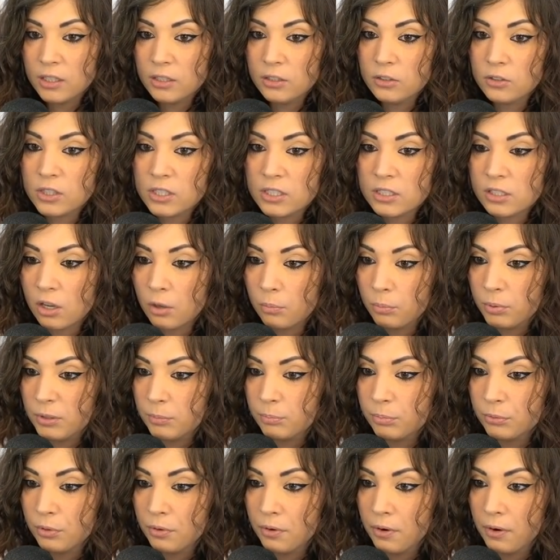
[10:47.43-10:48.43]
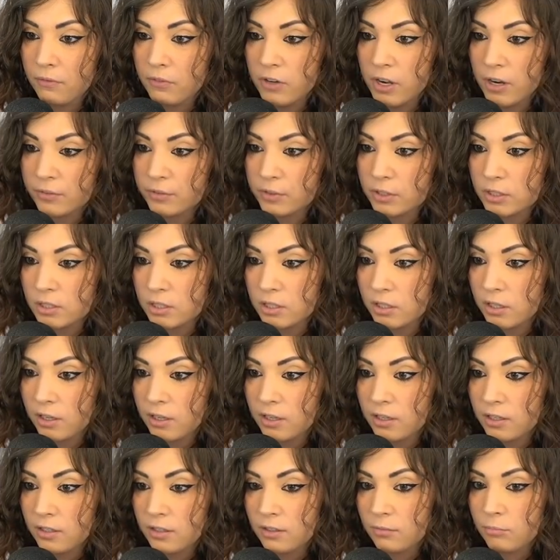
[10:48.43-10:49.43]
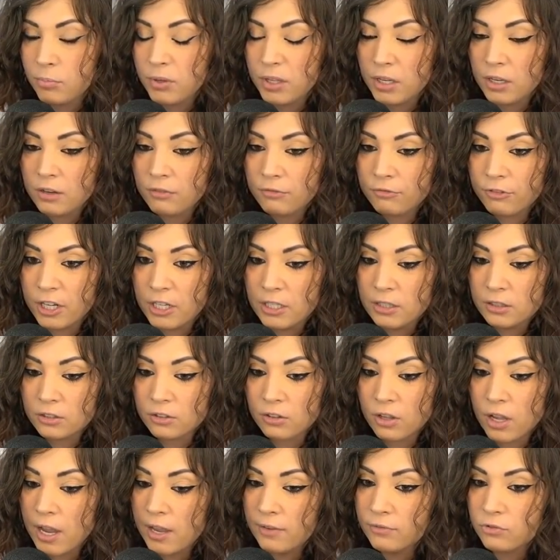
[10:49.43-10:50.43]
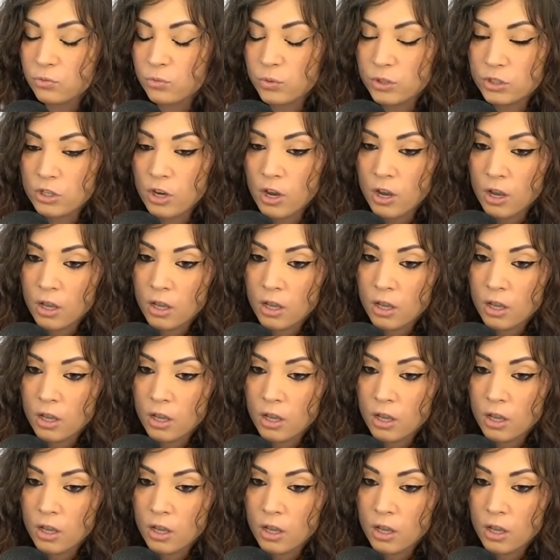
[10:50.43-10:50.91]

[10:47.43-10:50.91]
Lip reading: You can tell people who have never been in a fight in their lives, which